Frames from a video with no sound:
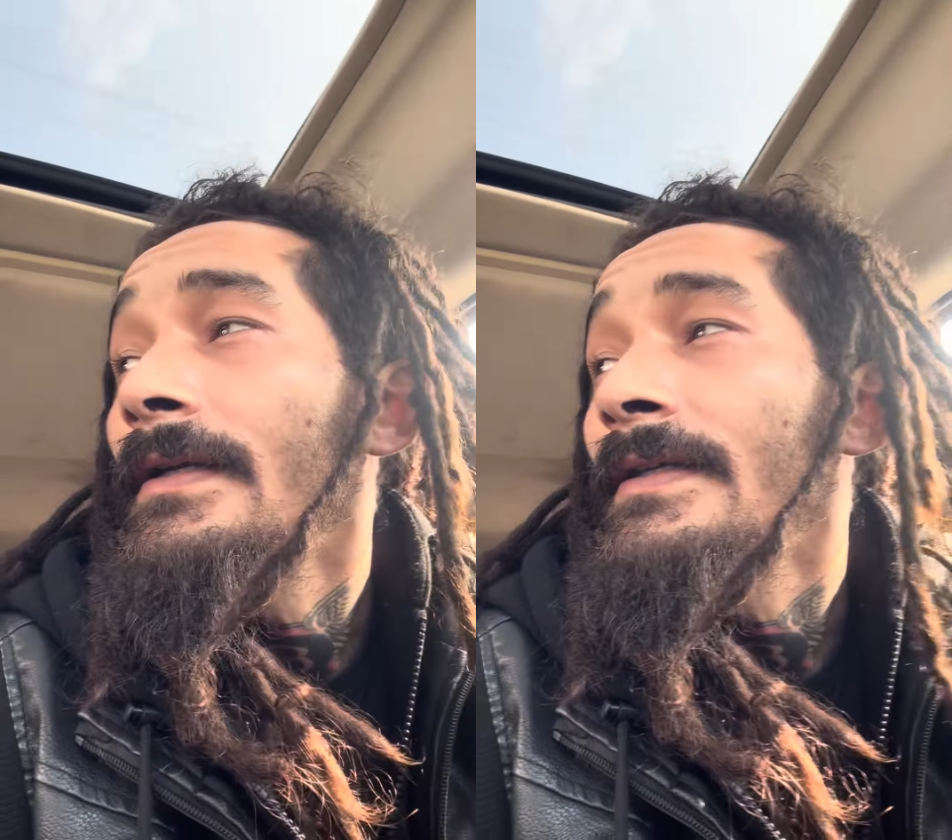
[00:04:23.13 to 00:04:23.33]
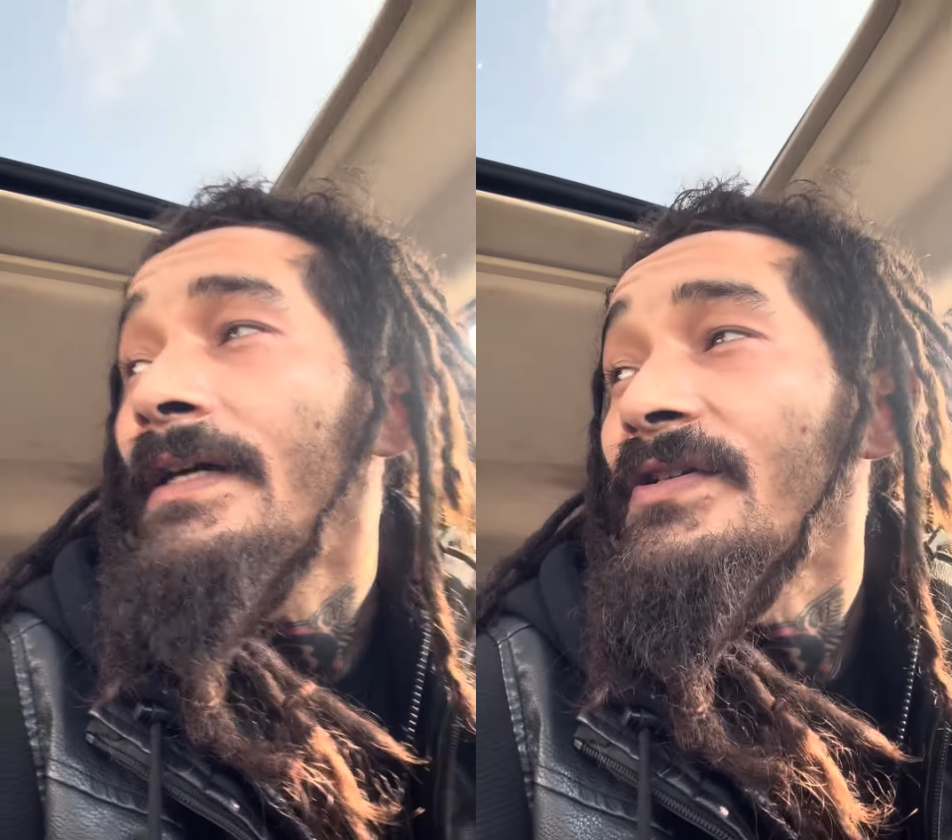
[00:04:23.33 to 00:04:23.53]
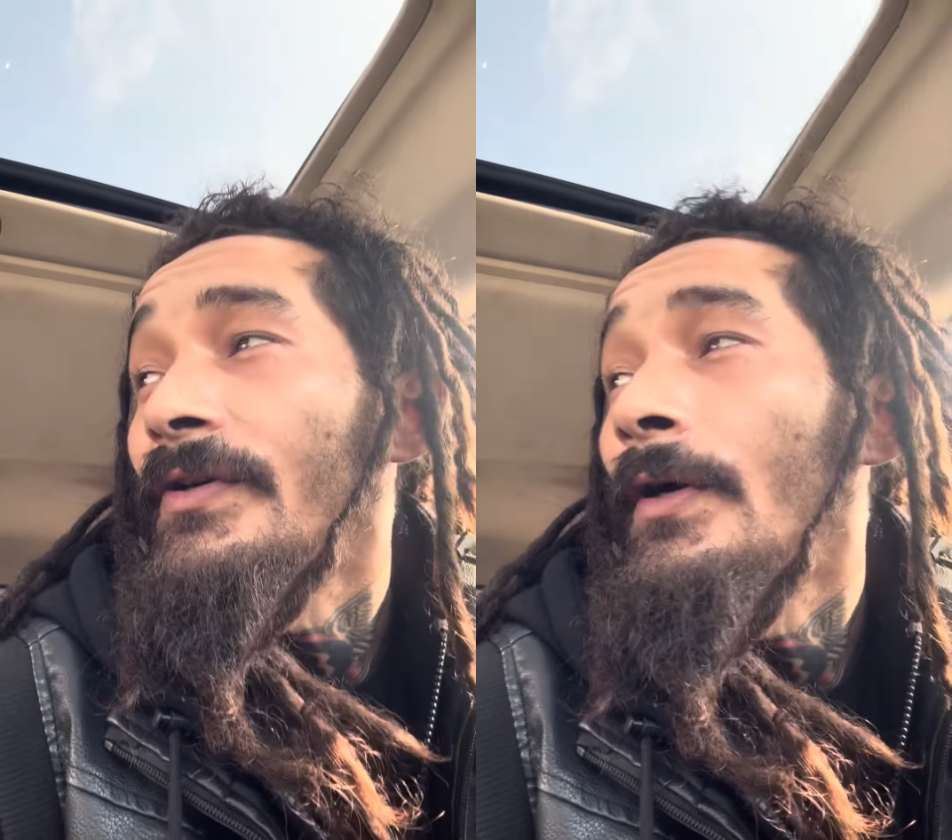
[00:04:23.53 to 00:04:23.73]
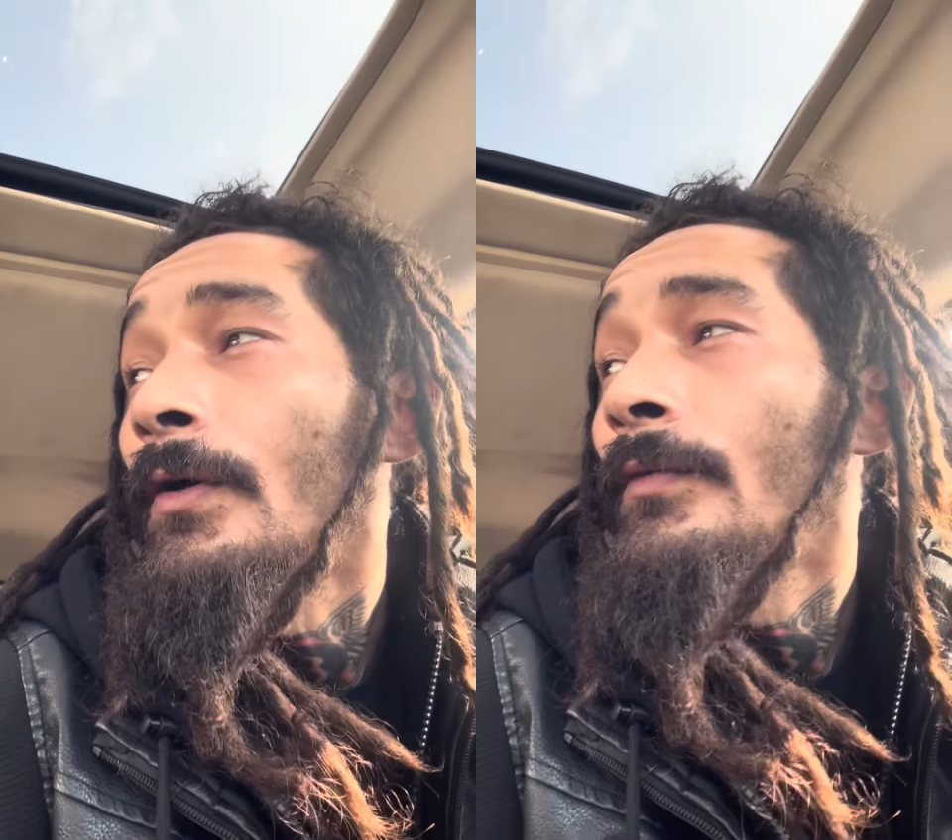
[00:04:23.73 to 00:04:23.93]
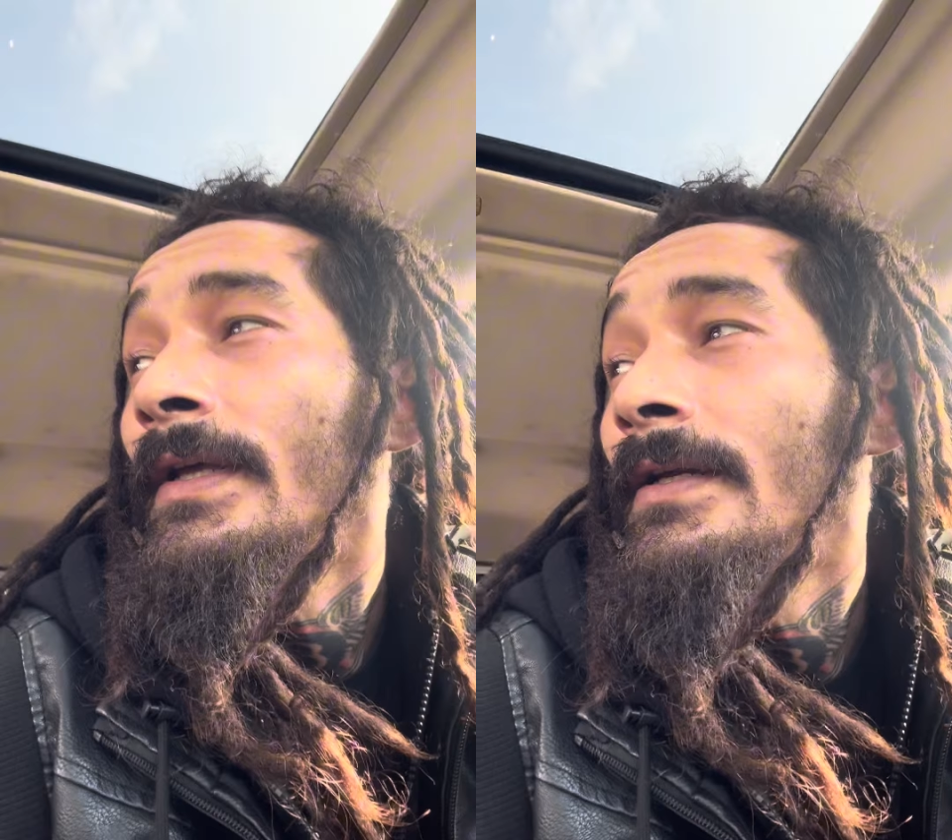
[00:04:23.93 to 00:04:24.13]
Y'all should
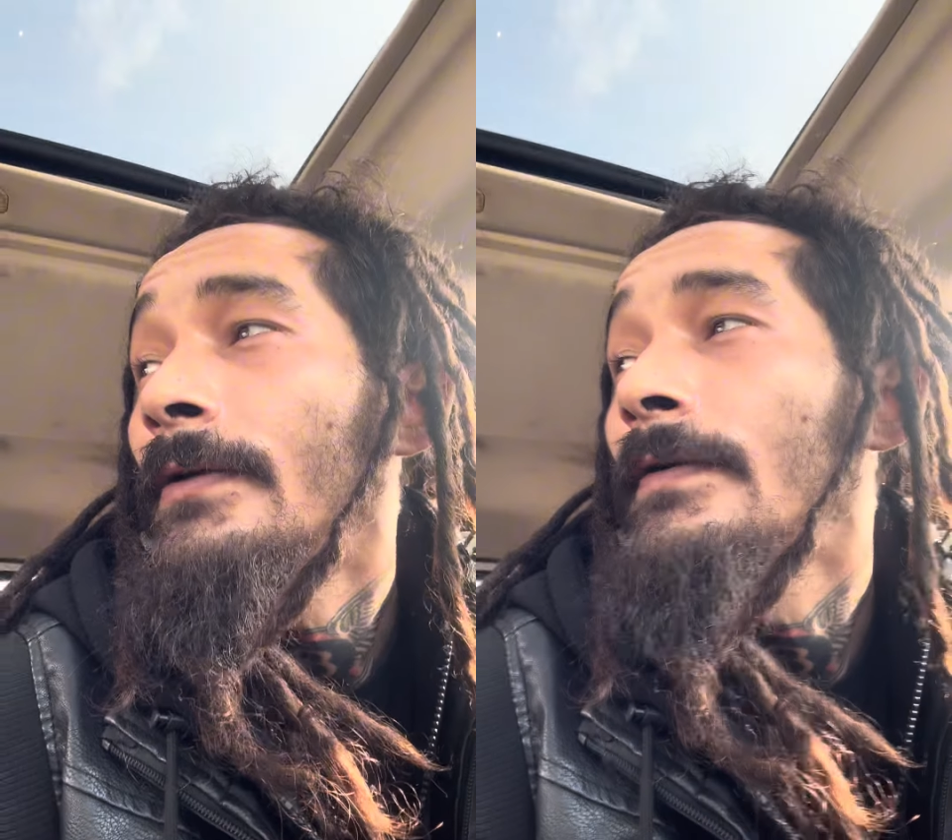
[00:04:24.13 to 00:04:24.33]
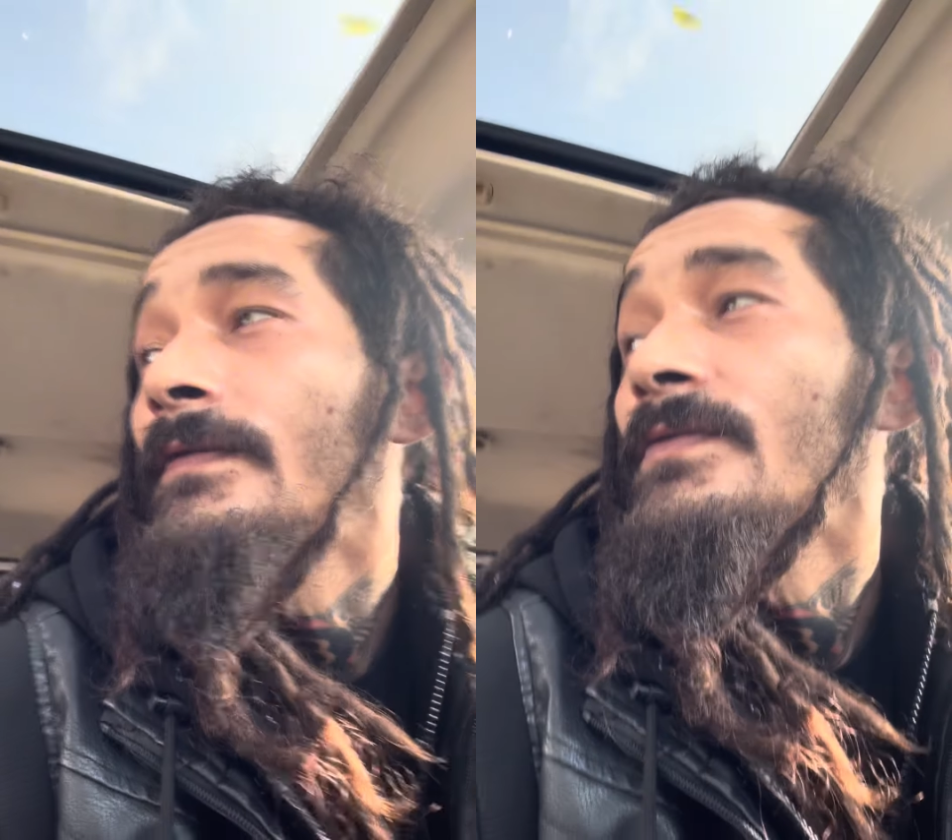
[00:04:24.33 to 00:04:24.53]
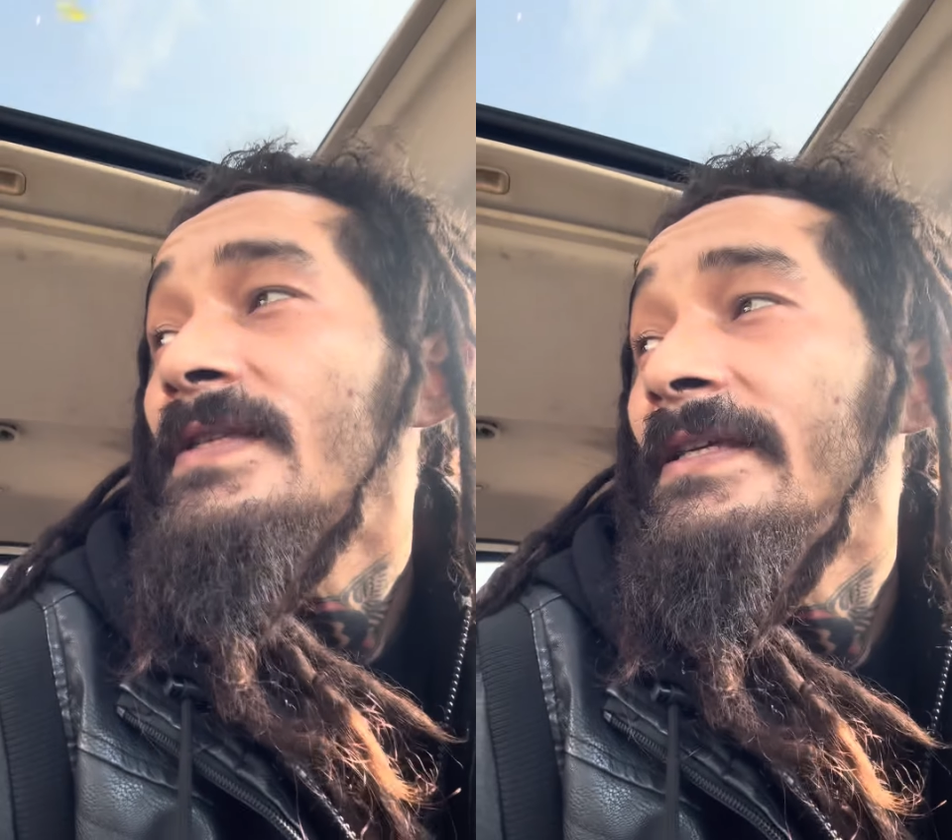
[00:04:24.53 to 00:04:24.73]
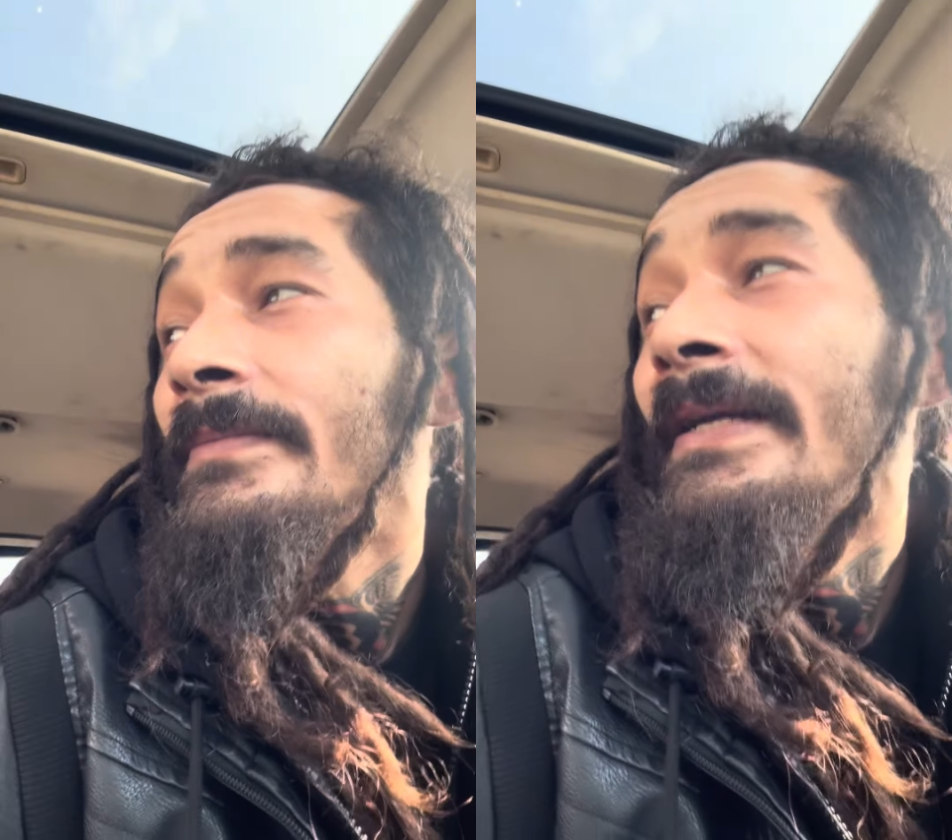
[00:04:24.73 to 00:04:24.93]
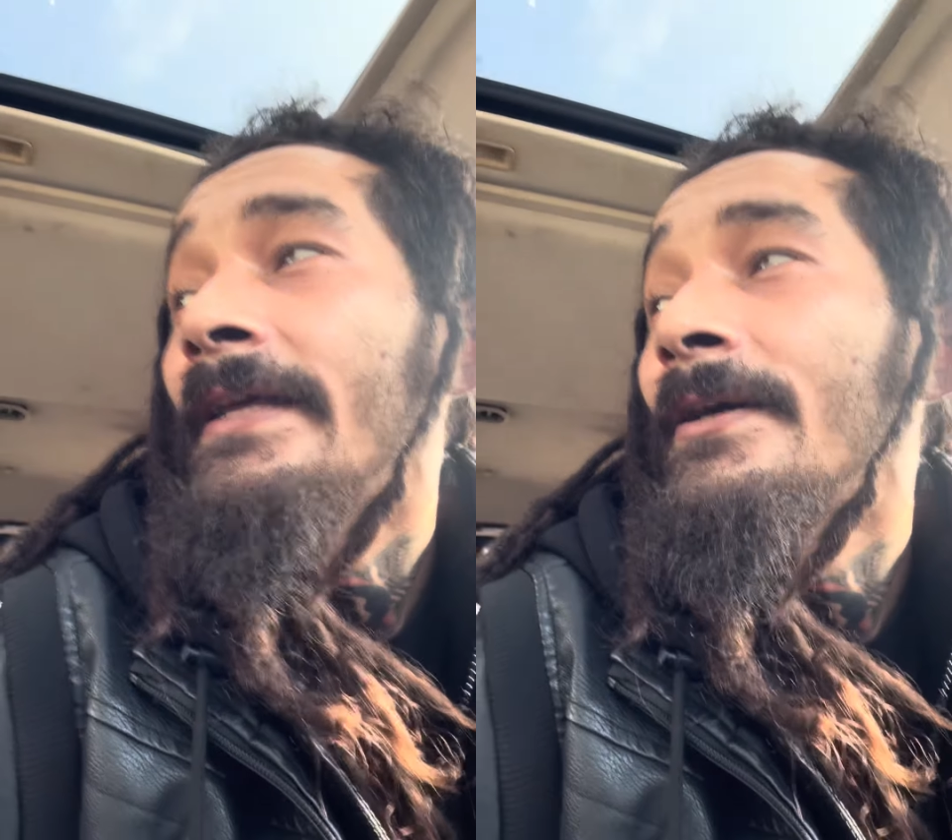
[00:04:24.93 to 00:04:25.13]
already know if you seen
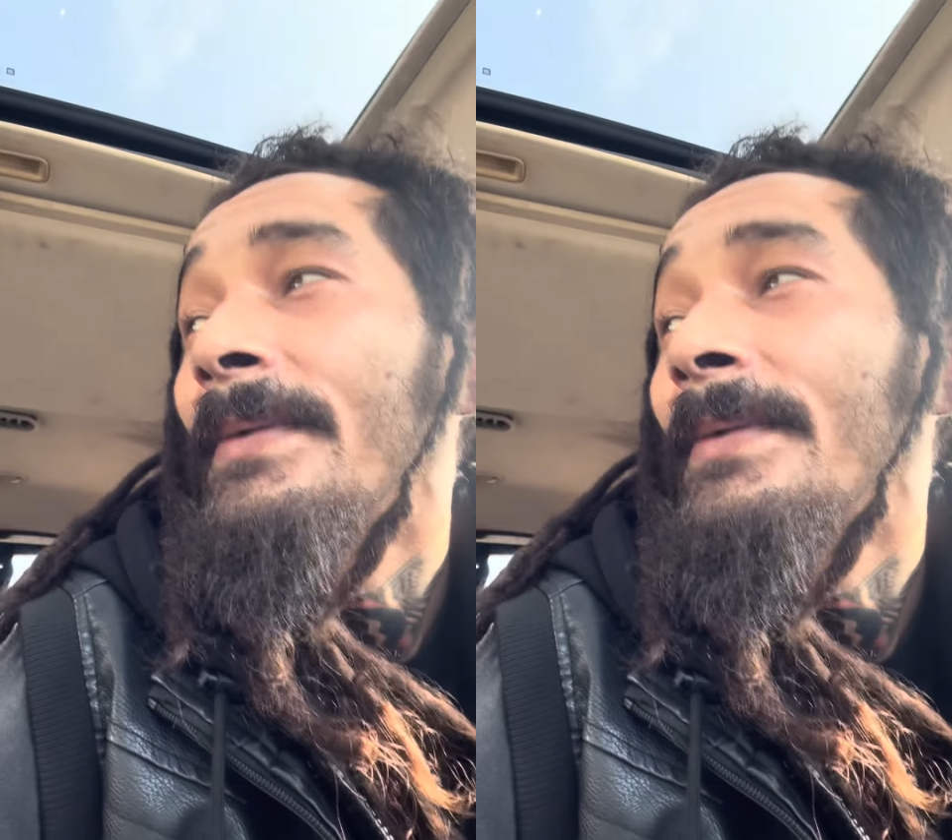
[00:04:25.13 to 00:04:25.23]
my damn